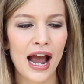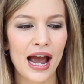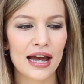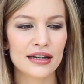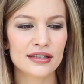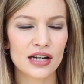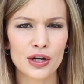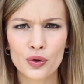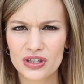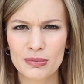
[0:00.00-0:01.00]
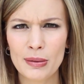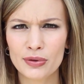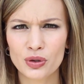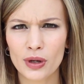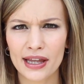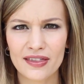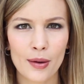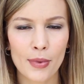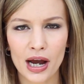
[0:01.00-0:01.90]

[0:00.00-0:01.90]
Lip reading: And I know some people don't like them.